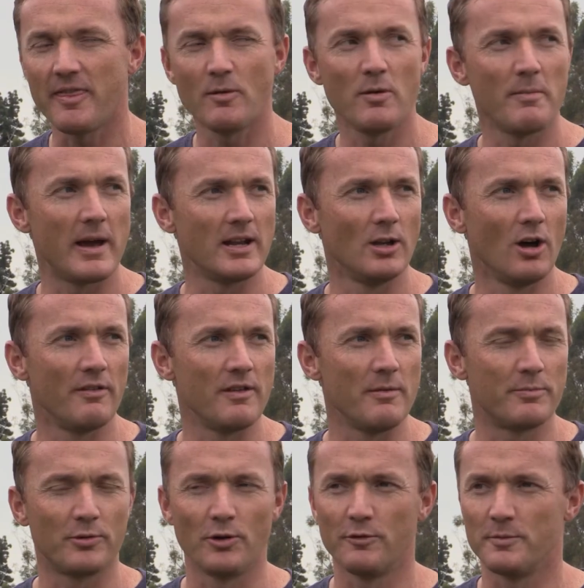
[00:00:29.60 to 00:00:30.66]
I think we made a lot of
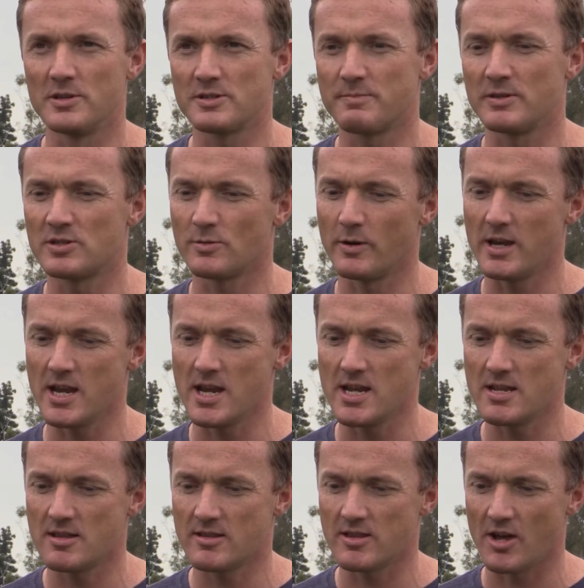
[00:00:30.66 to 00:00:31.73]
improvements
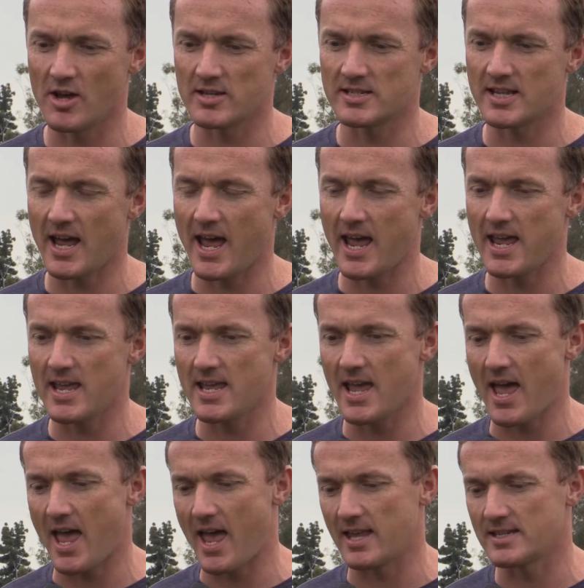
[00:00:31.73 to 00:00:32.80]
between Thursday
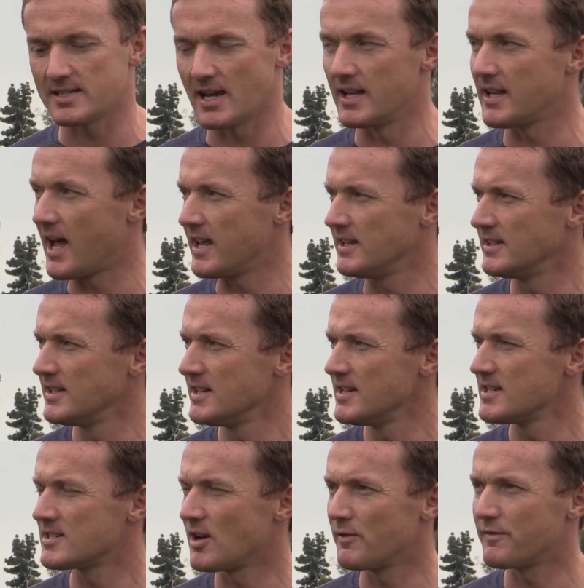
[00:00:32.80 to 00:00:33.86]
and Sunday.
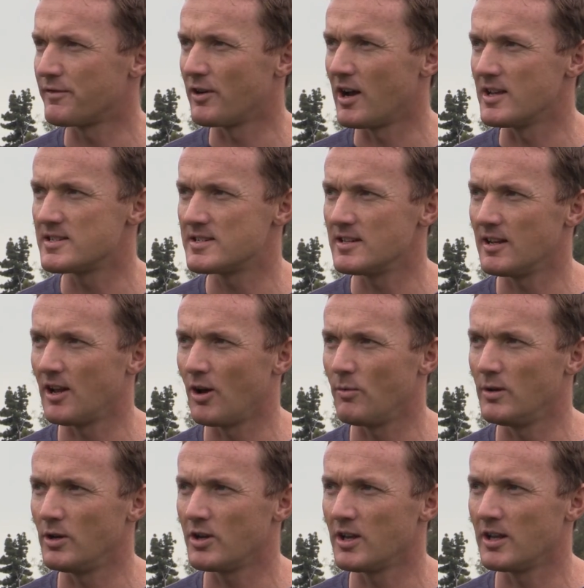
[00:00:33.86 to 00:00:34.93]
So for us, you
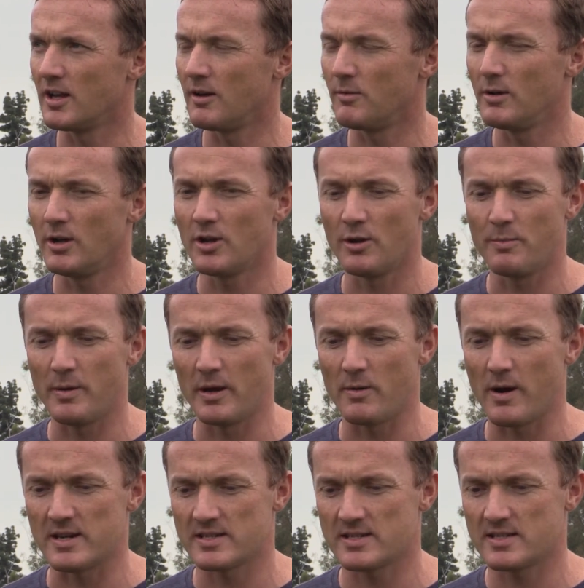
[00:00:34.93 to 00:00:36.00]
know, we look at the Big
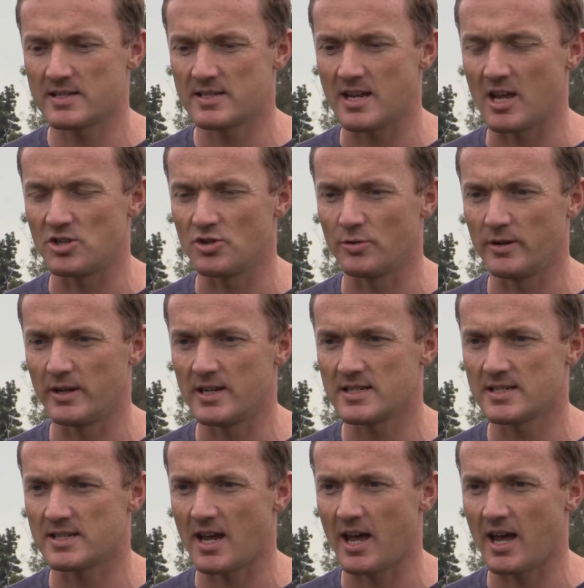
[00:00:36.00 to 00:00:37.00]
West schedule, and it's